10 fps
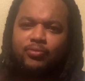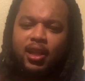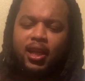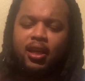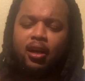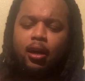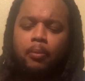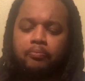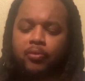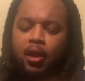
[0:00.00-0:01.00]
And
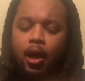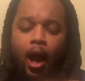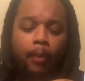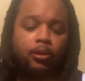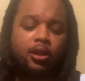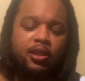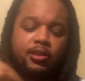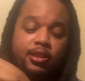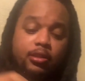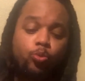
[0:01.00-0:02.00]
um, I'm looking
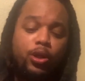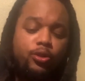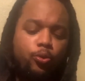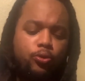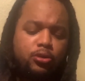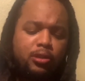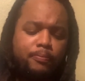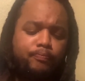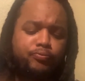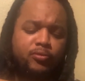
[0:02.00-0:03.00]
into squid noodles
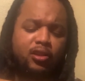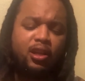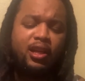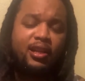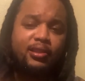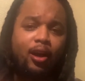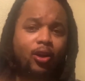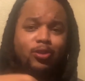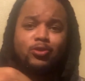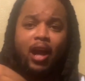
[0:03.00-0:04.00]
because I
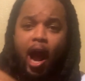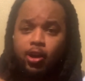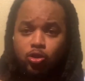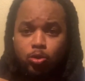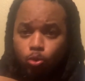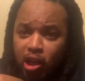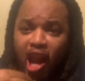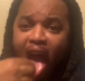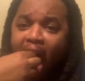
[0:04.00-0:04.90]
heard those are actual squid.